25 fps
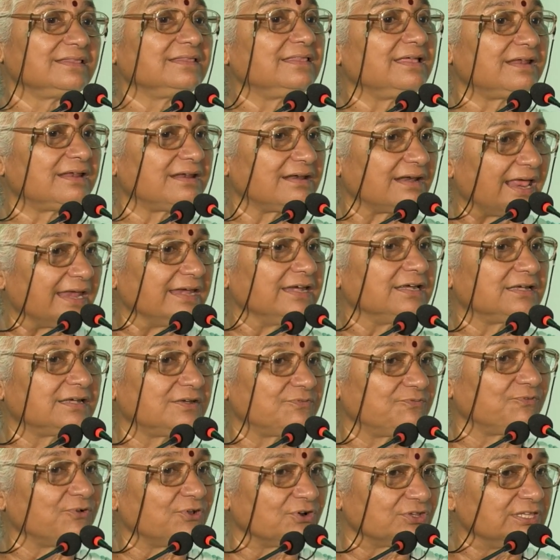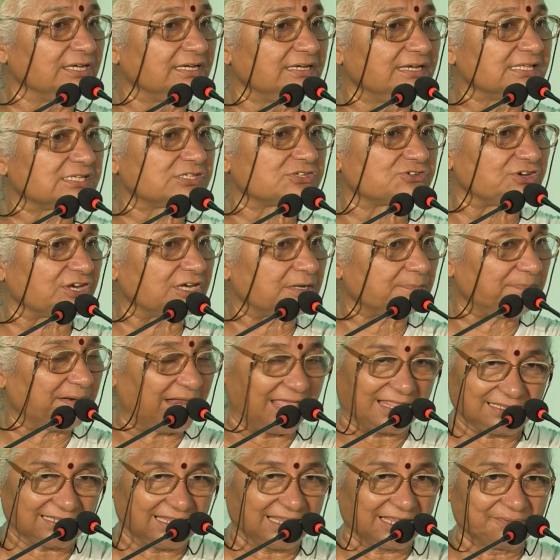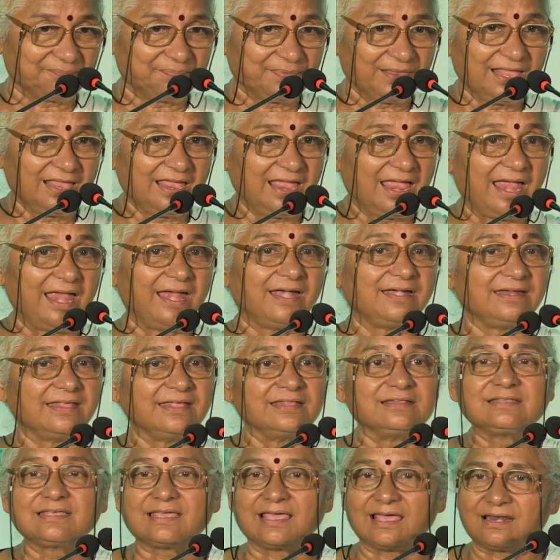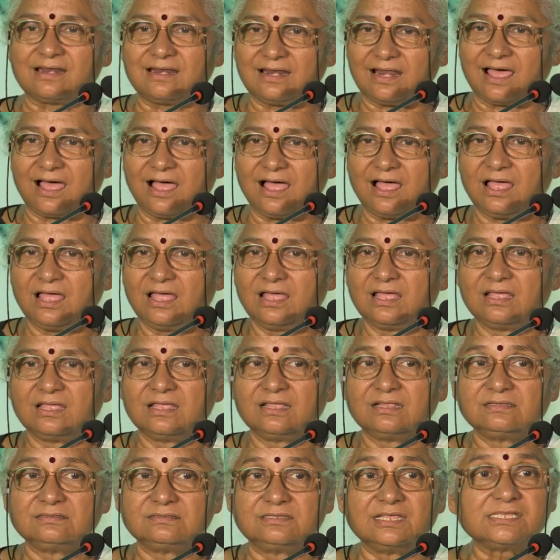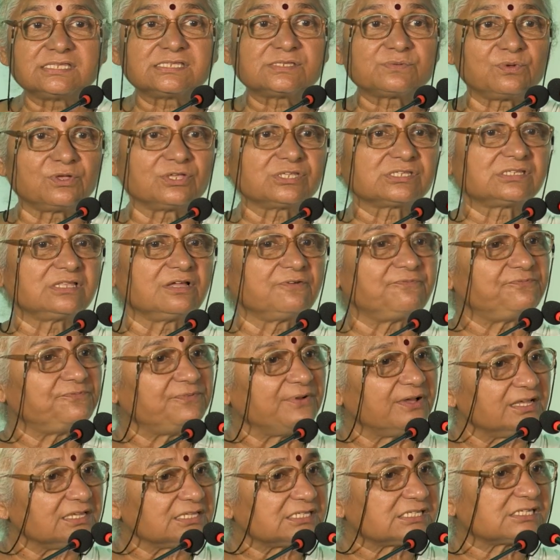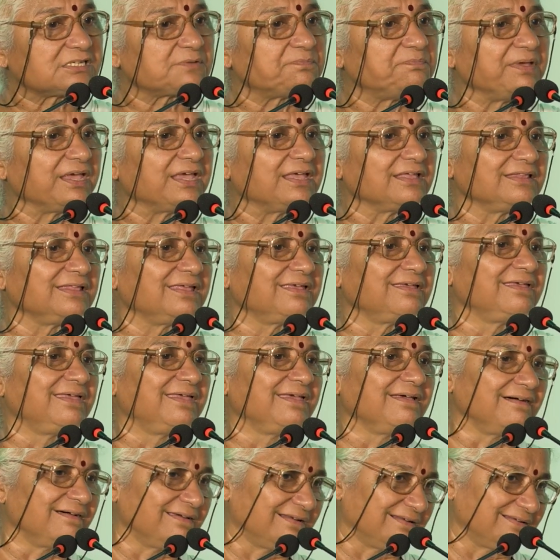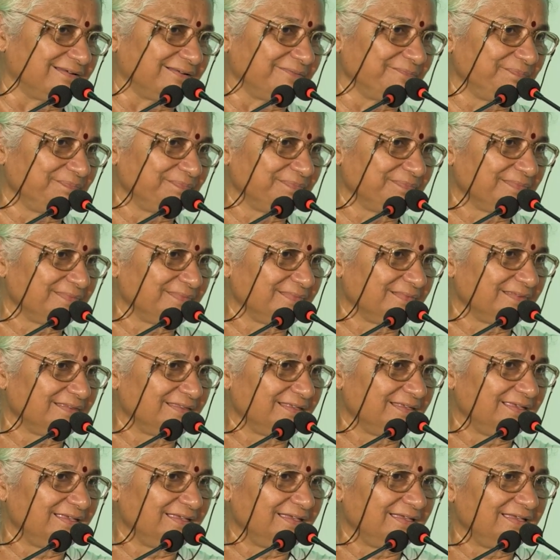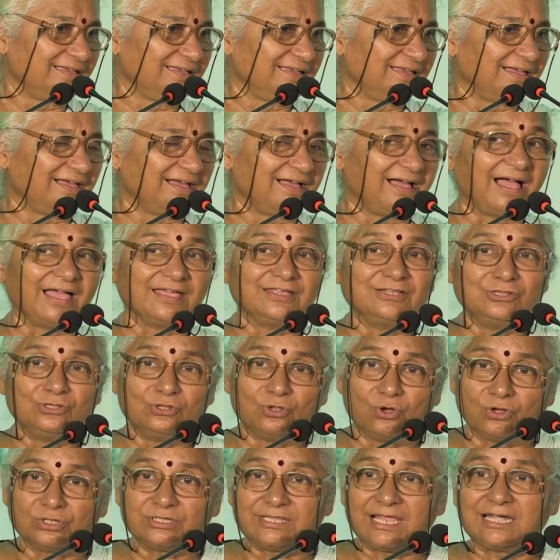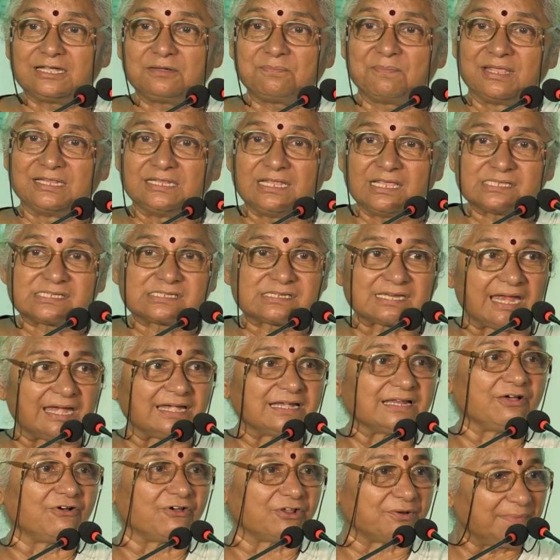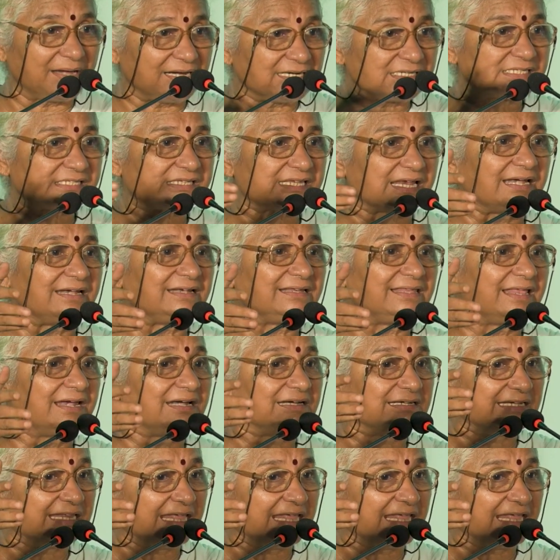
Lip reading: the right for the district planning. And in Kerala, this was the first beginning here. I know that many state governments send their